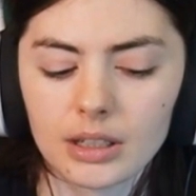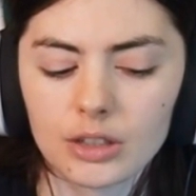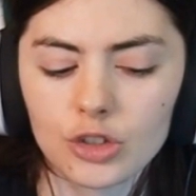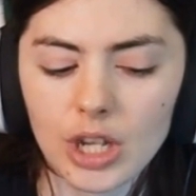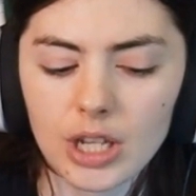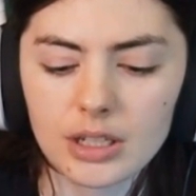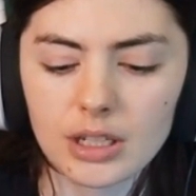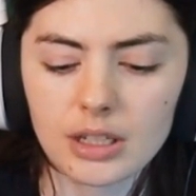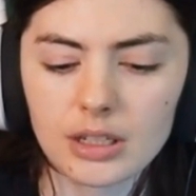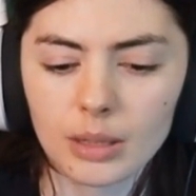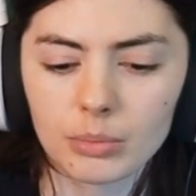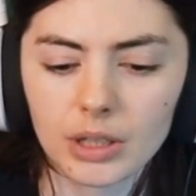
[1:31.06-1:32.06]
Chasing
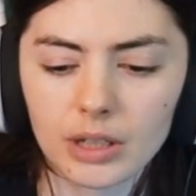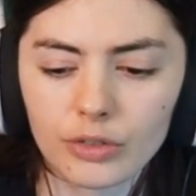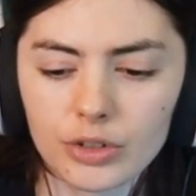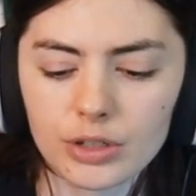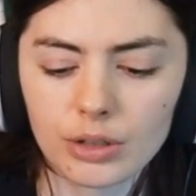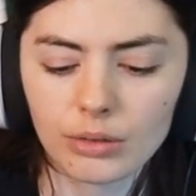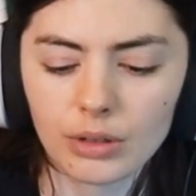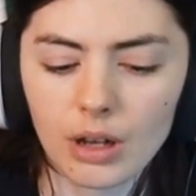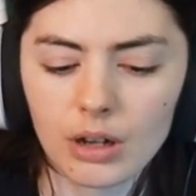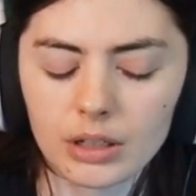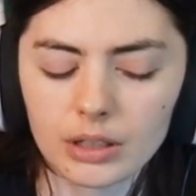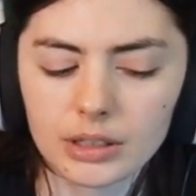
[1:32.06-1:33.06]
something for so
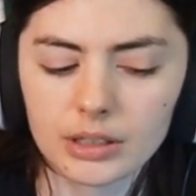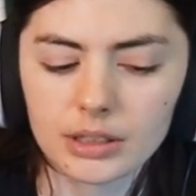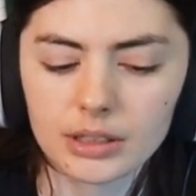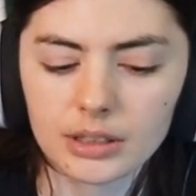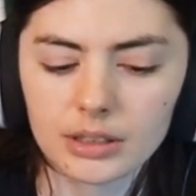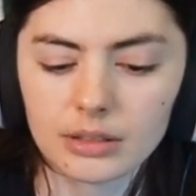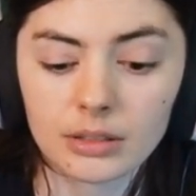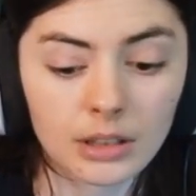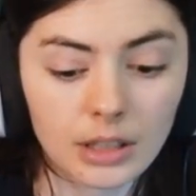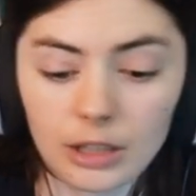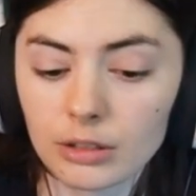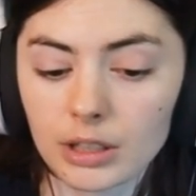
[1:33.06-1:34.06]
long.
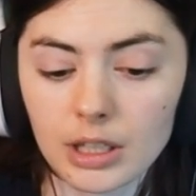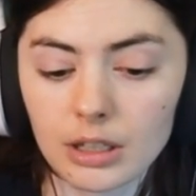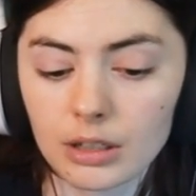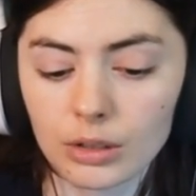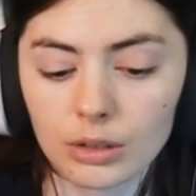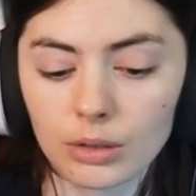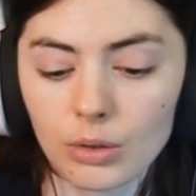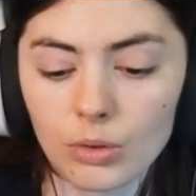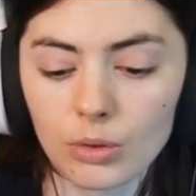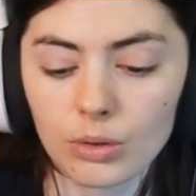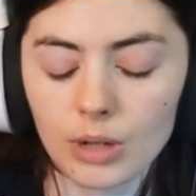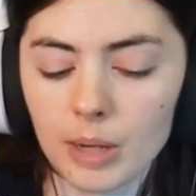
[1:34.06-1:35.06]
Literally, her
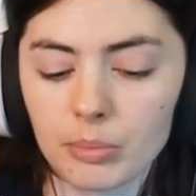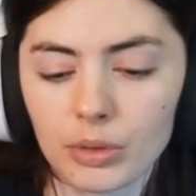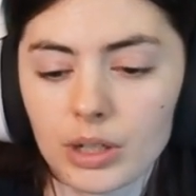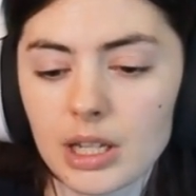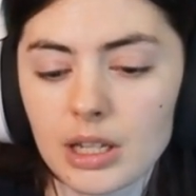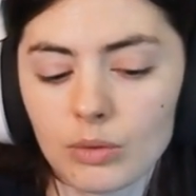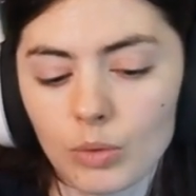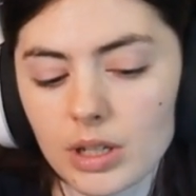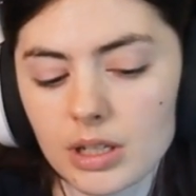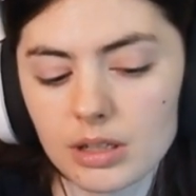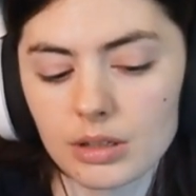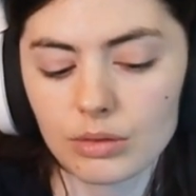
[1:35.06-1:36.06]
whole upbringing
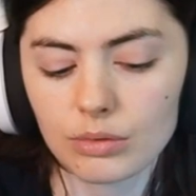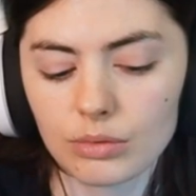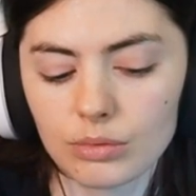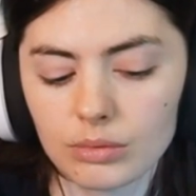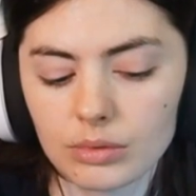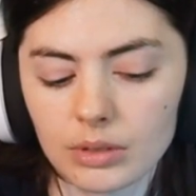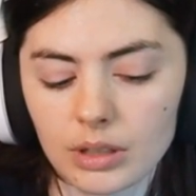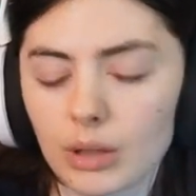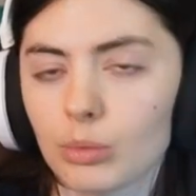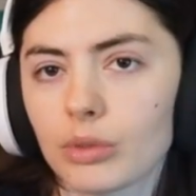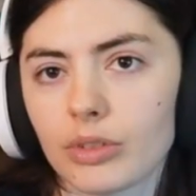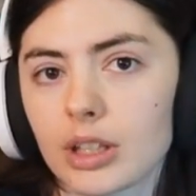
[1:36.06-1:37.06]
was to
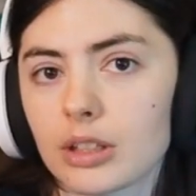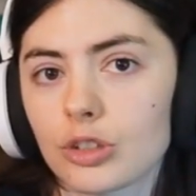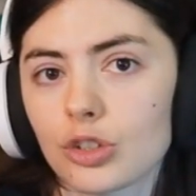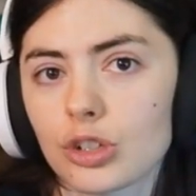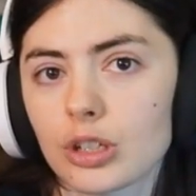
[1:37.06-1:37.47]
get revenge.